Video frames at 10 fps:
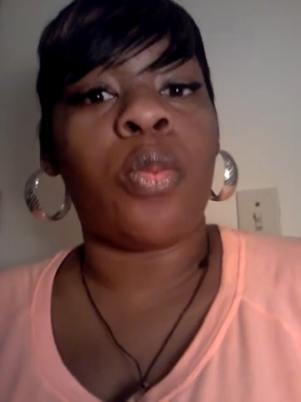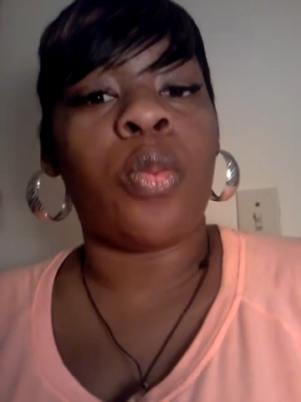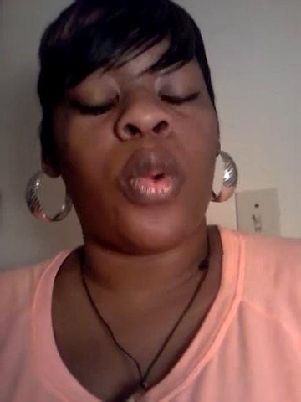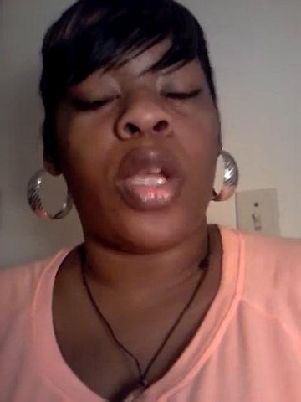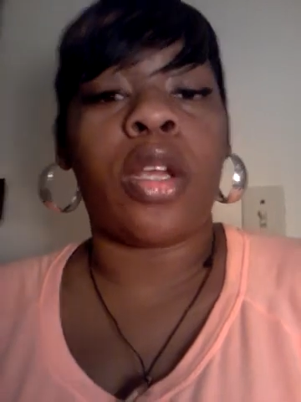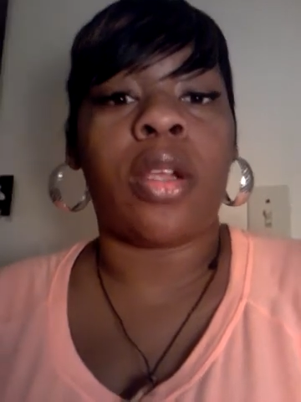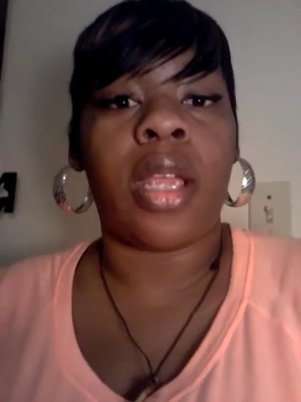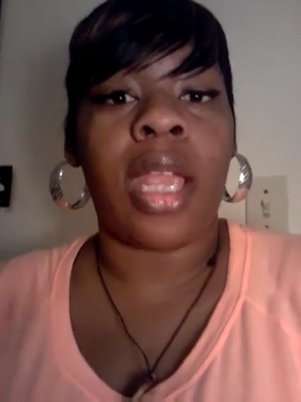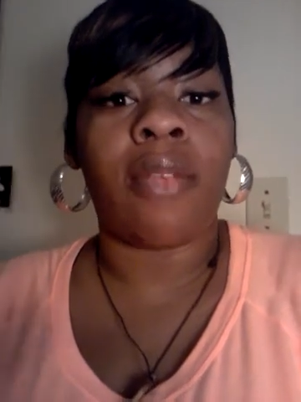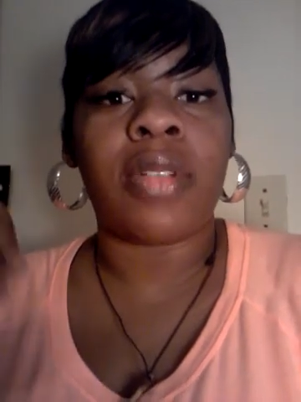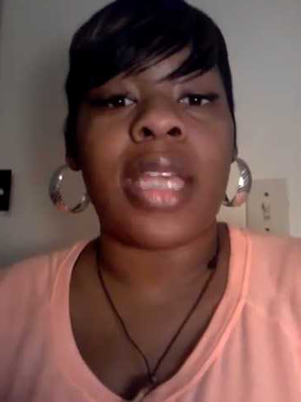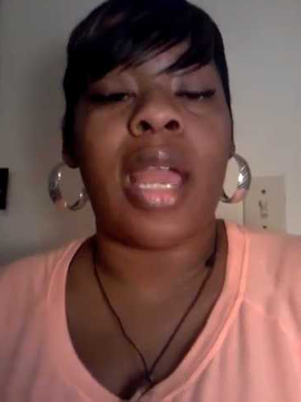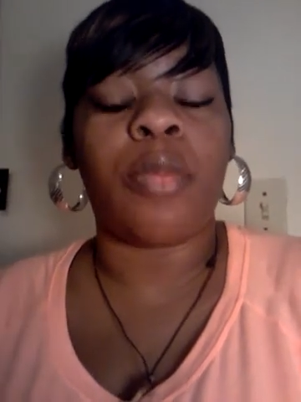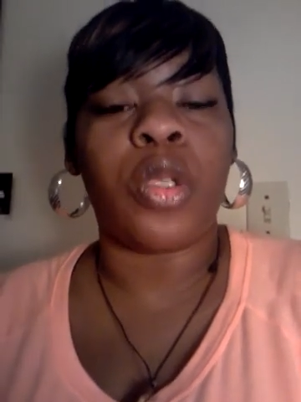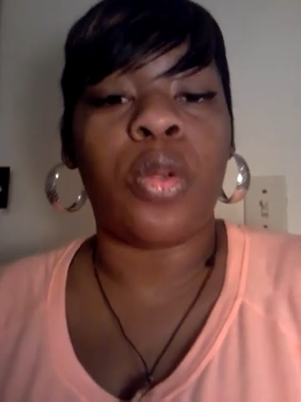where every
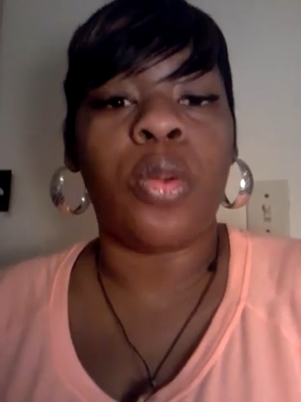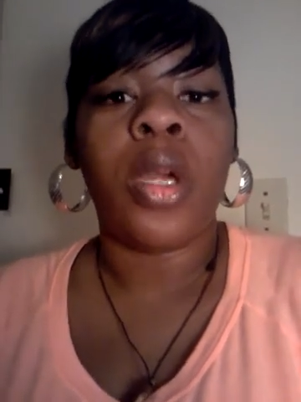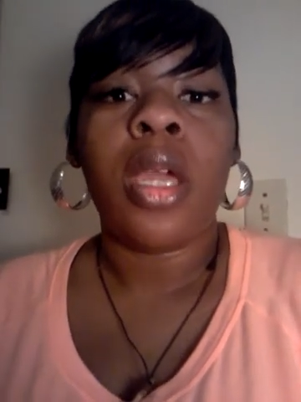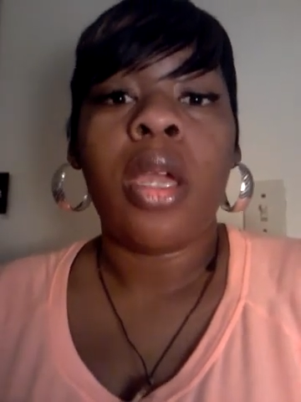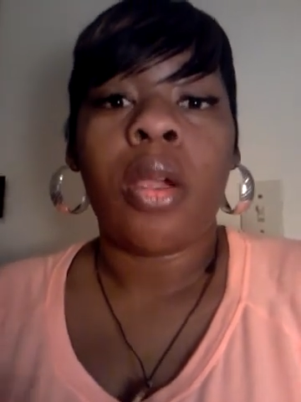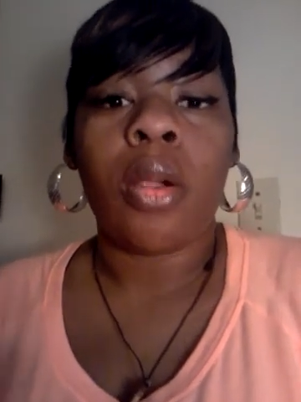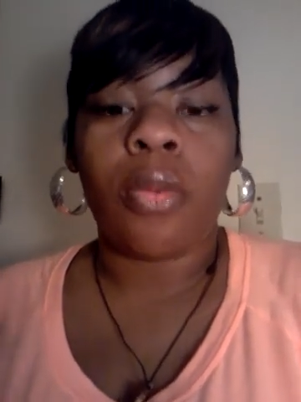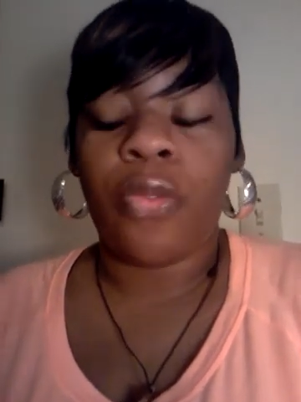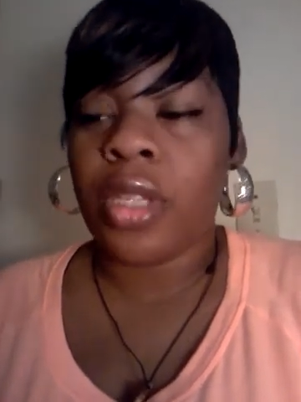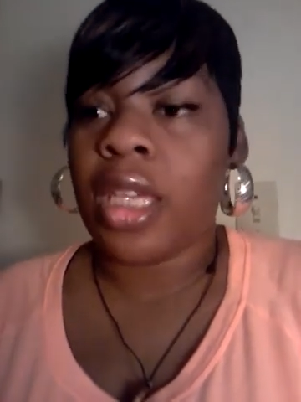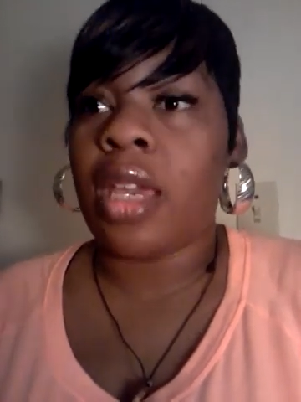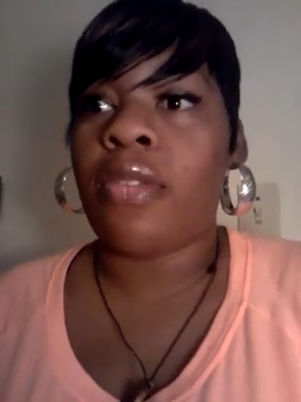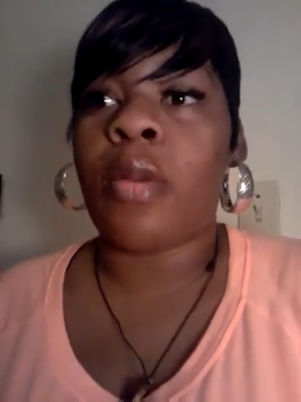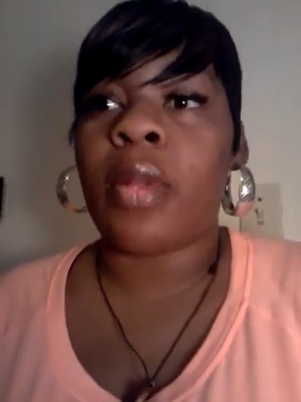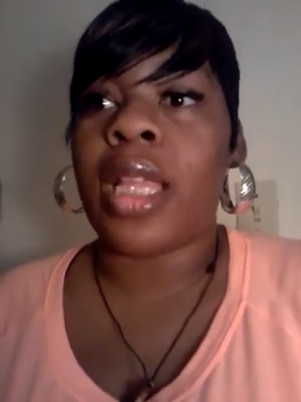time you forgive
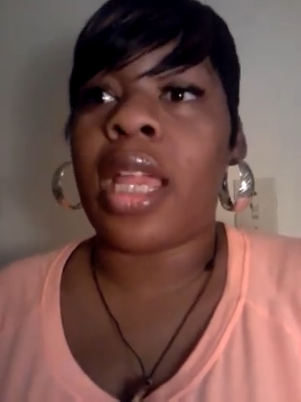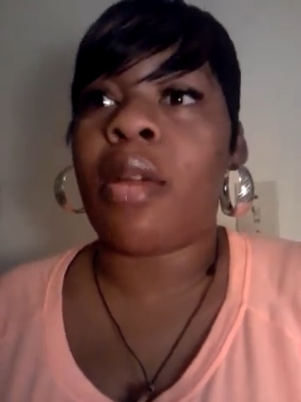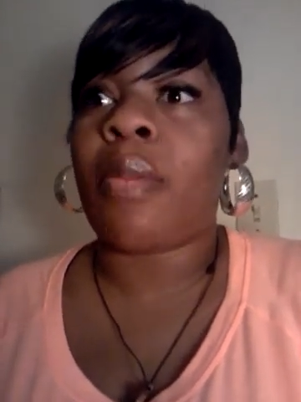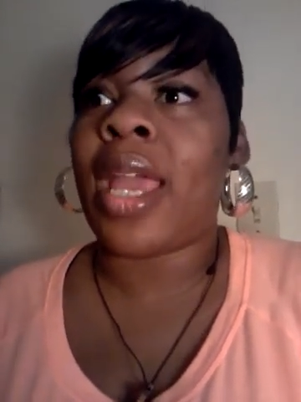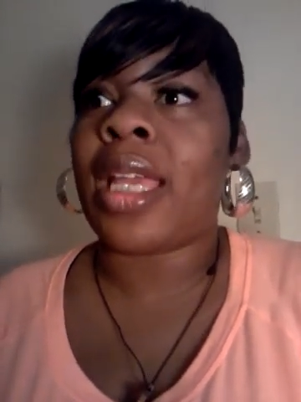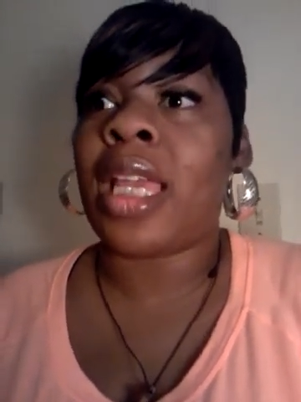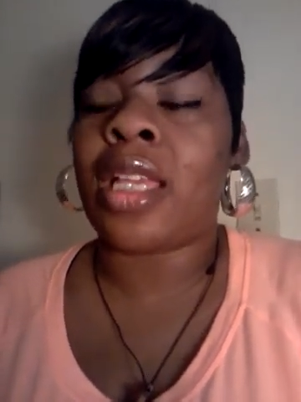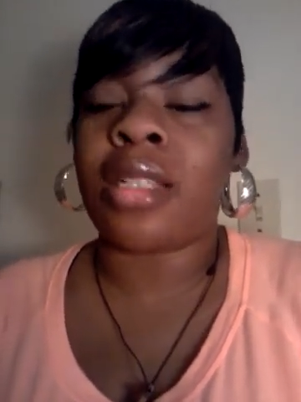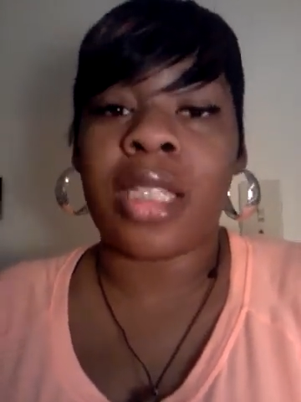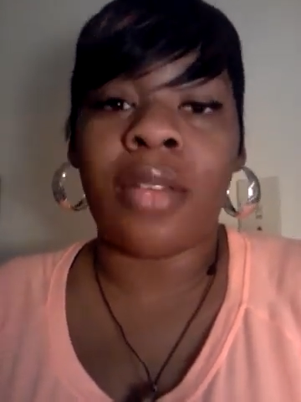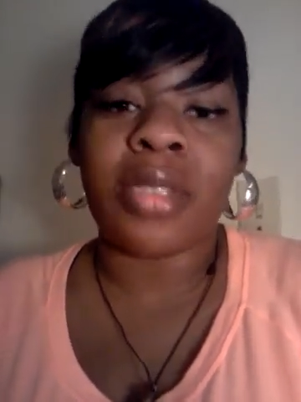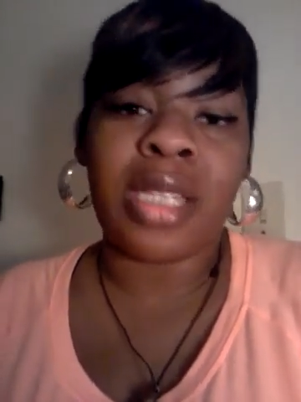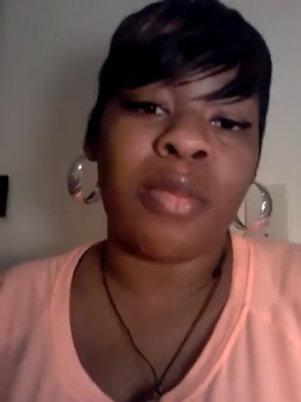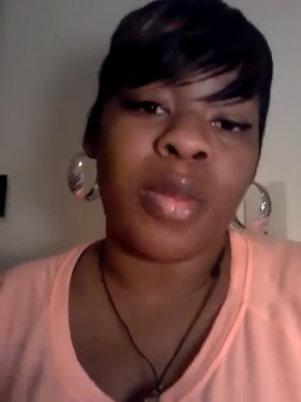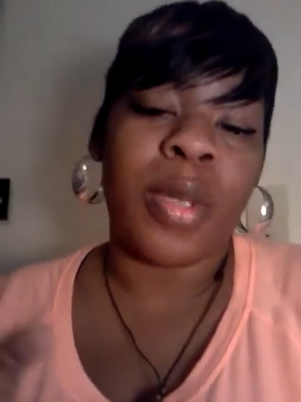him and let him back in, your
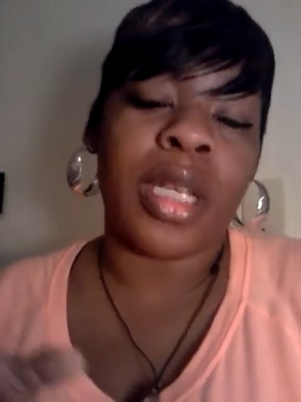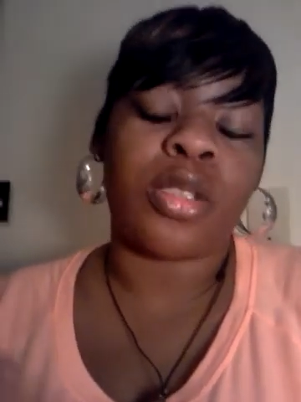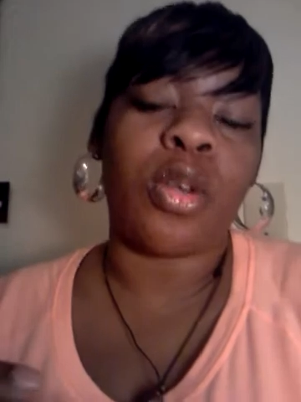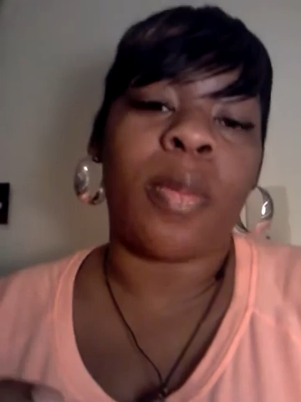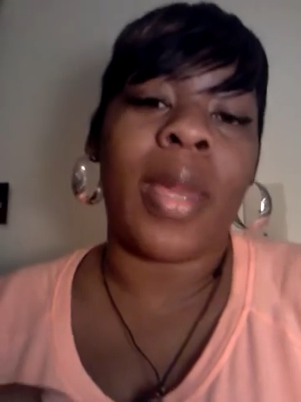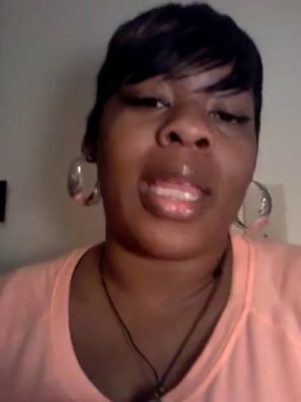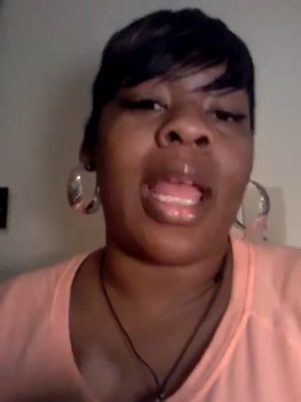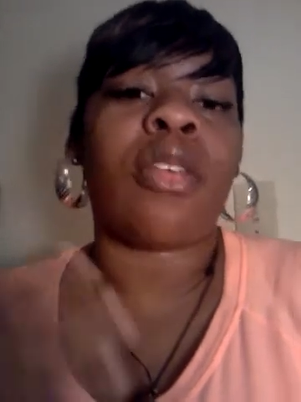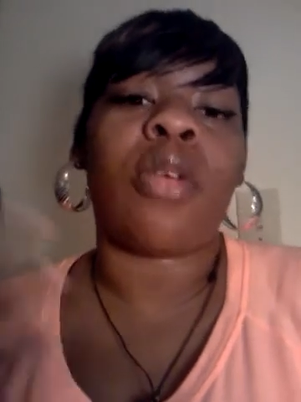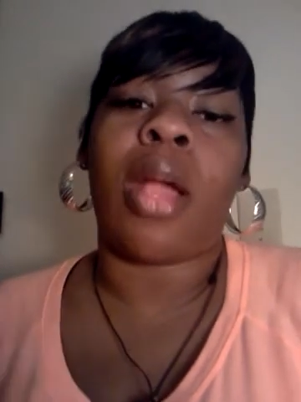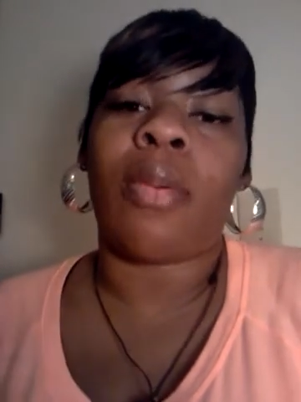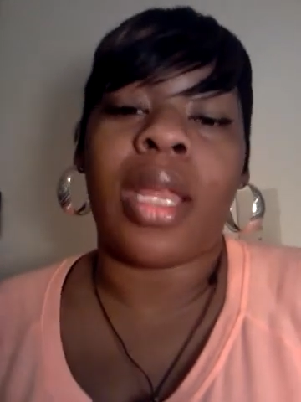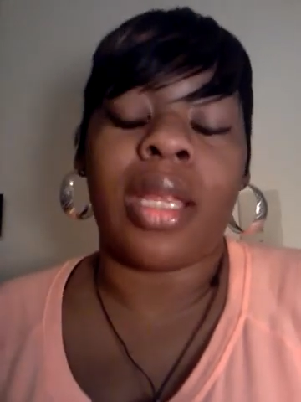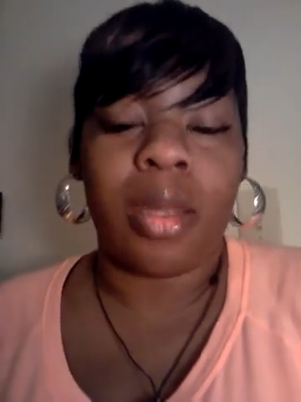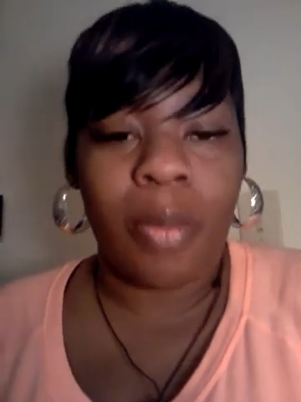self-esteem is being torn back down, you're already
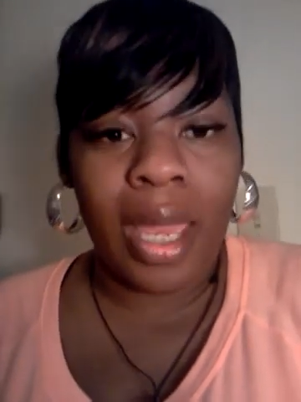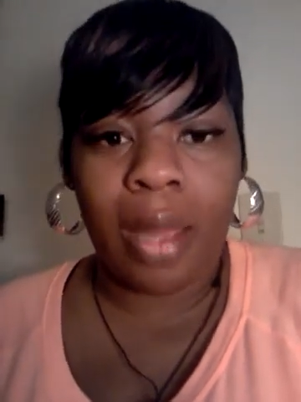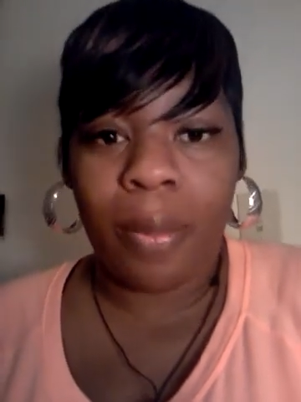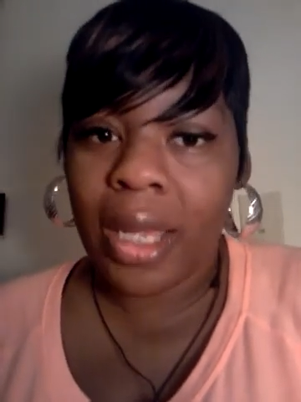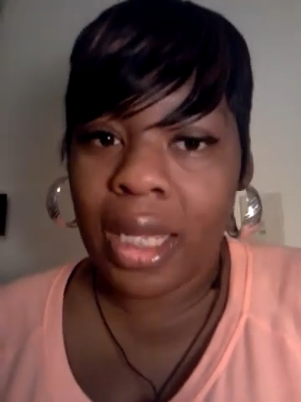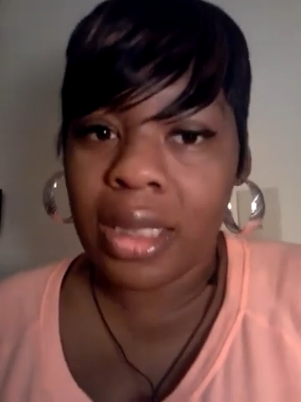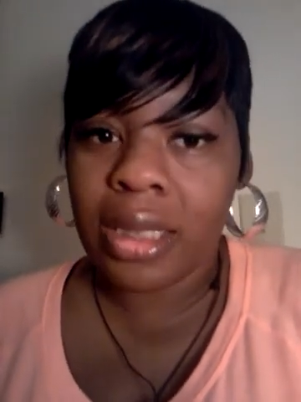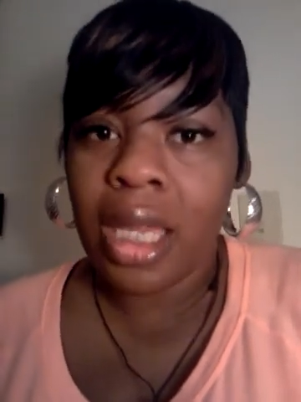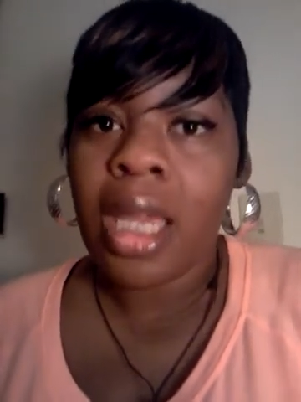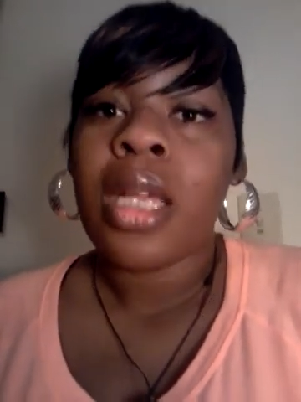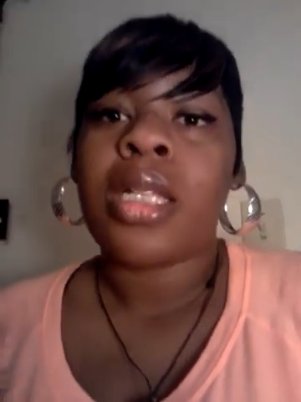in a bad place.